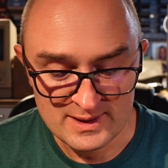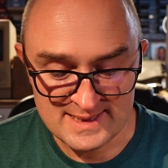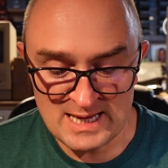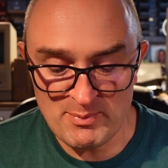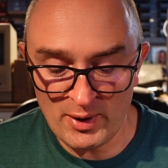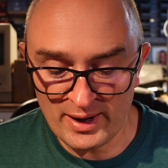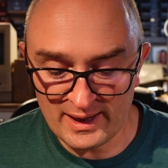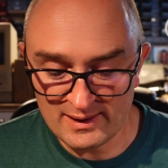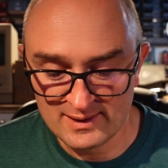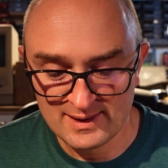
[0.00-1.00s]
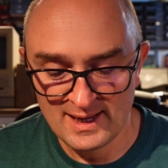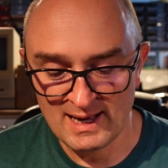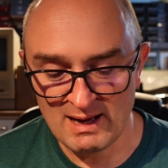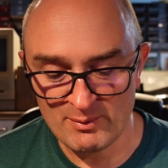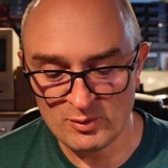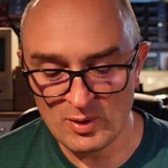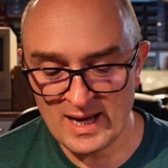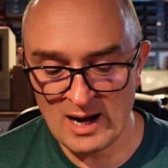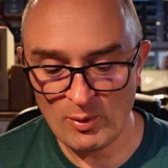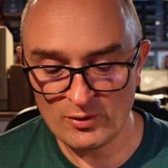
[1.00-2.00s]
debugging to
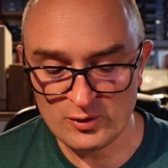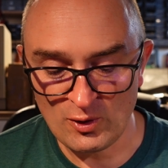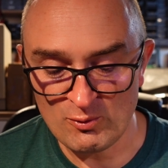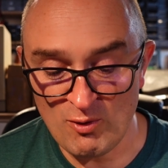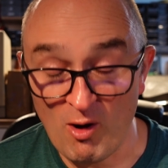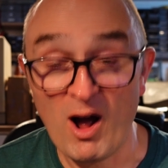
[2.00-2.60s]
work out what's gone wrong.